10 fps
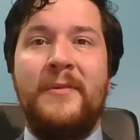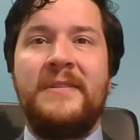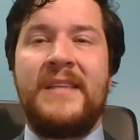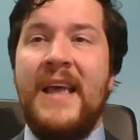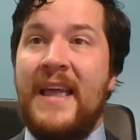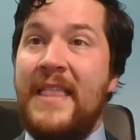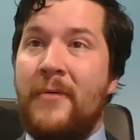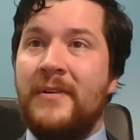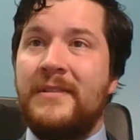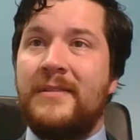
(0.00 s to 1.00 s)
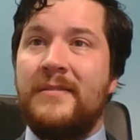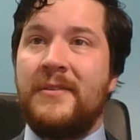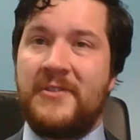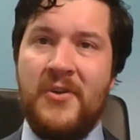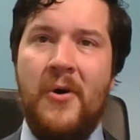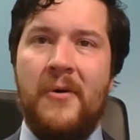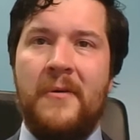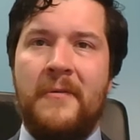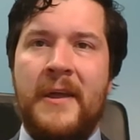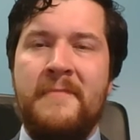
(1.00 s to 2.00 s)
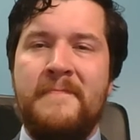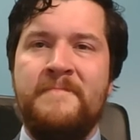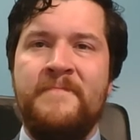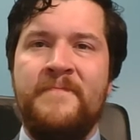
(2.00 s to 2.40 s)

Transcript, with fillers: animals, and that was their soul, right?